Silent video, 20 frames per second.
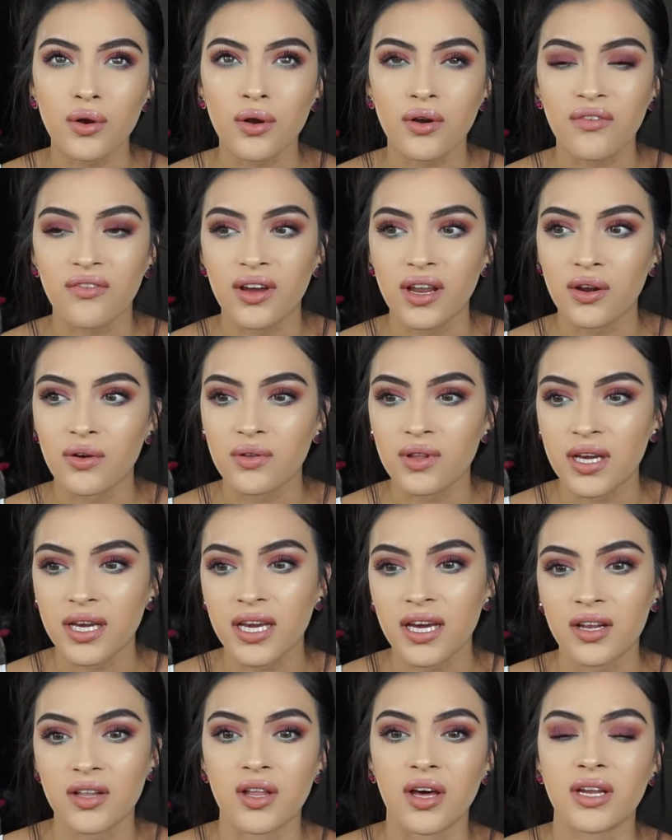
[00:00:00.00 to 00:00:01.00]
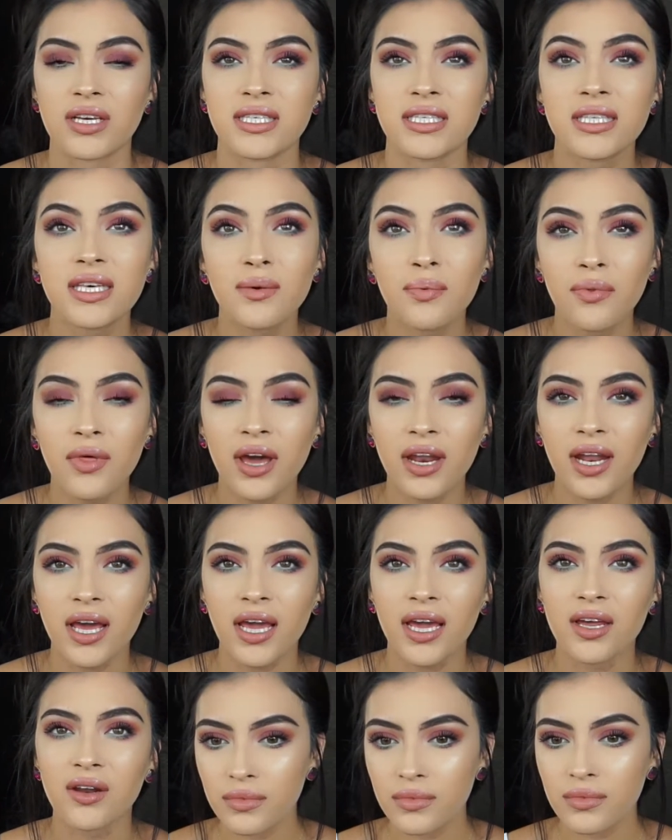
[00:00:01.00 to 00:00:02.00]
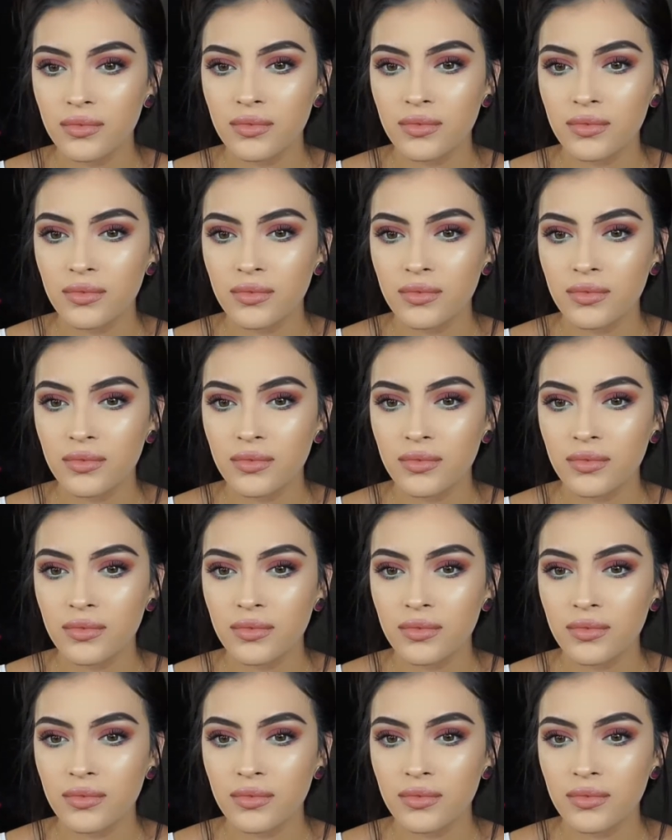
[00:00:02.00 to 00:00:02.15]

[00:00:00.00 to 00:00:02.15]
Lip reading: or if I don't like get a lot of sleep that night.